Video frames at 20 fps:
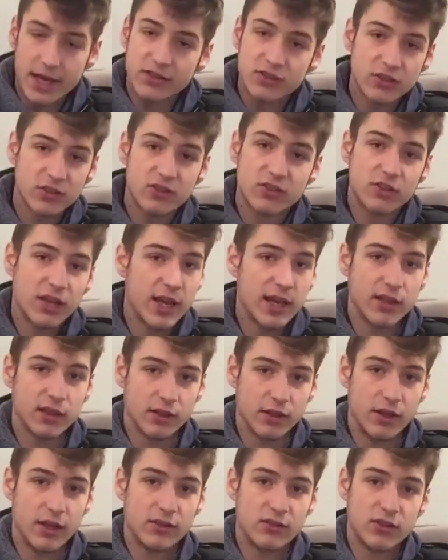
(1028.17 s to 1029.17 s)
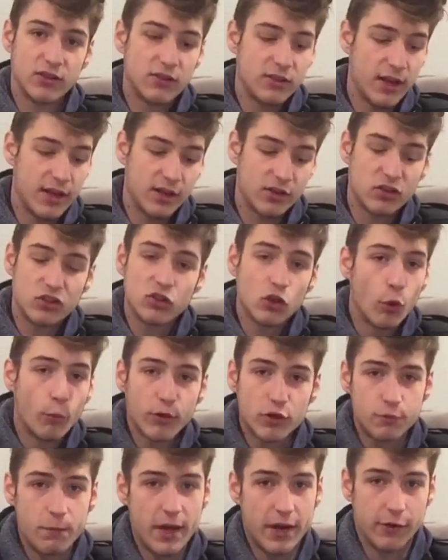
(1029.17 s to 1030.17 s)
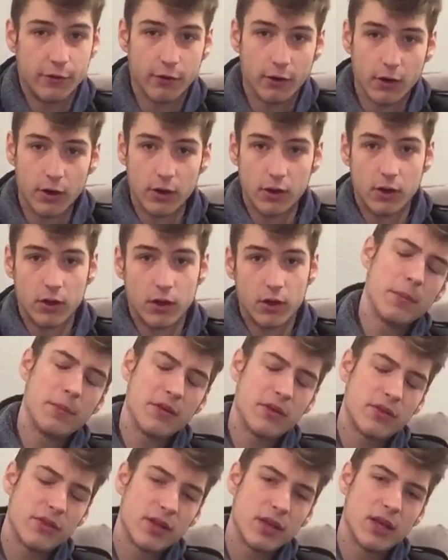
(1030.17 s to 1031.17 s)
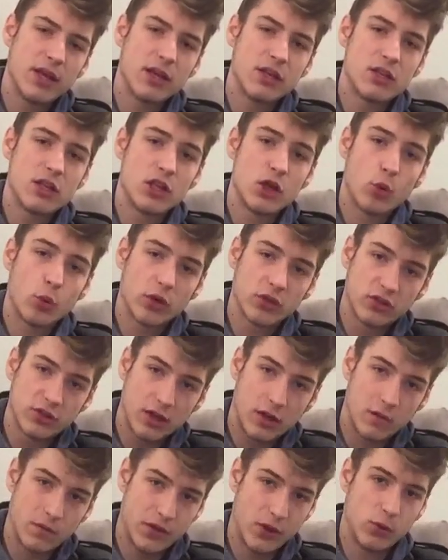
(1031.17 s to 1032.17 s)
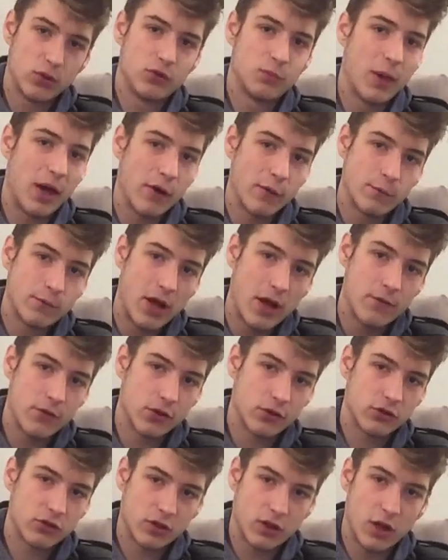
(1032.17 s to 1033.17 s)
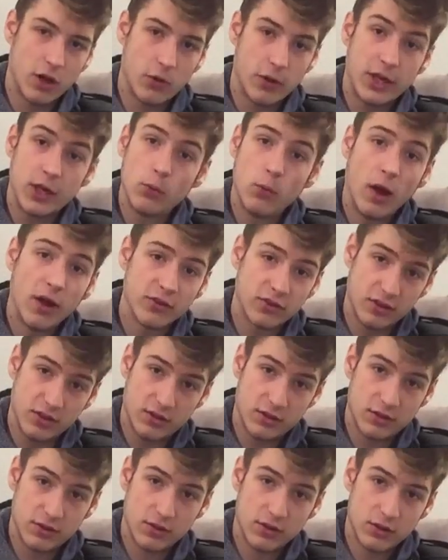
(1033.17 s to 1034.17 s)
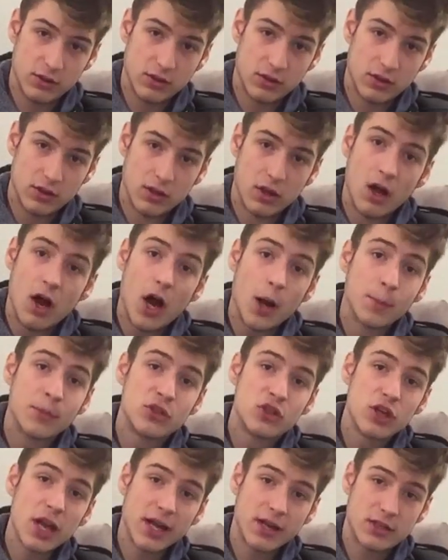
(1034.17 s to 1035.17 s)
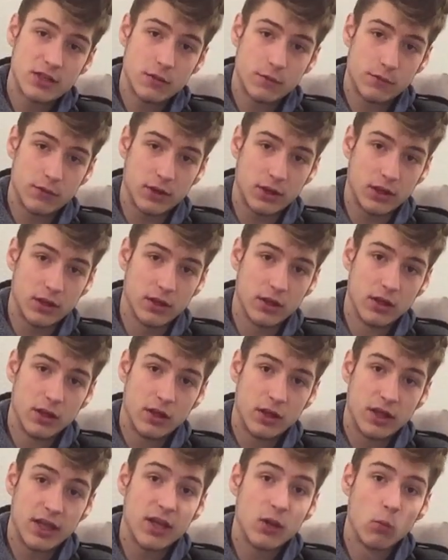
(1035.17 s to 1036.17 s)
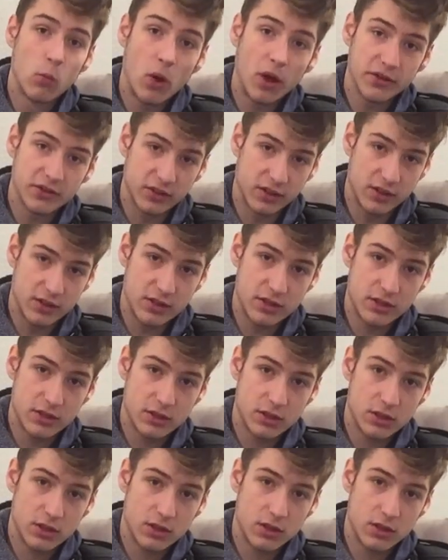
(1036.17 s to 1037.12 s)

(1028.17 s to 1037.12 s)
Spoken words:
It's insane. It's insane. It's so much better. You may be thinking to yourself, he was better 5 years ago. He wasn't. Objectively, he wasn't.